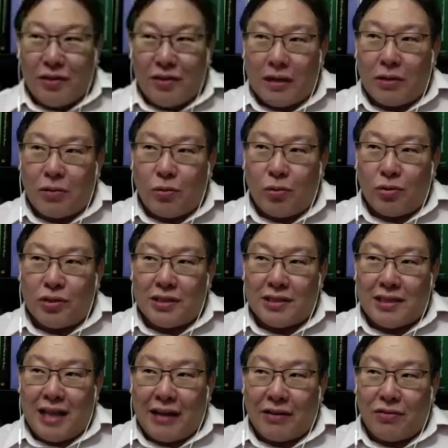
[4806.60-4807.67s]
the closest
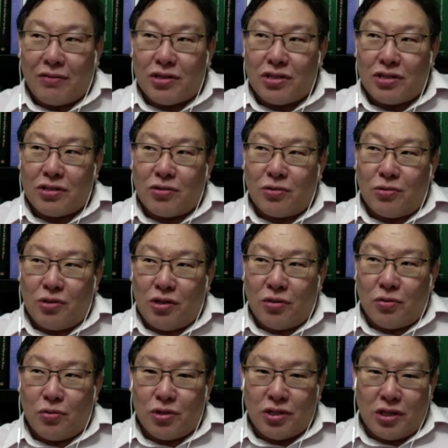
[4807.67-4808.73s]
language to
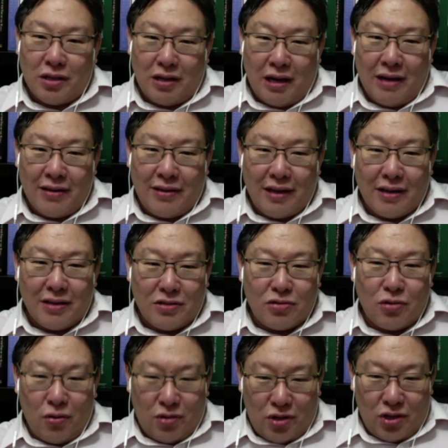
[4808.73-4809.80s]
Yakutian, I think, is
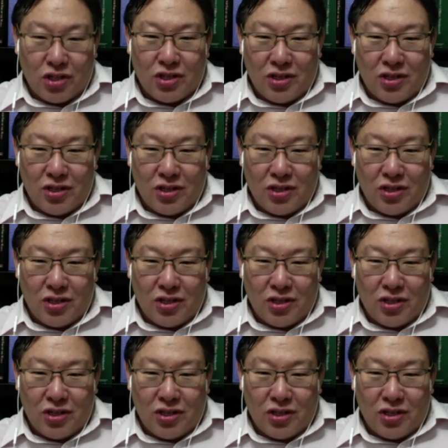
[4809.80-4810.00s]
Turkish.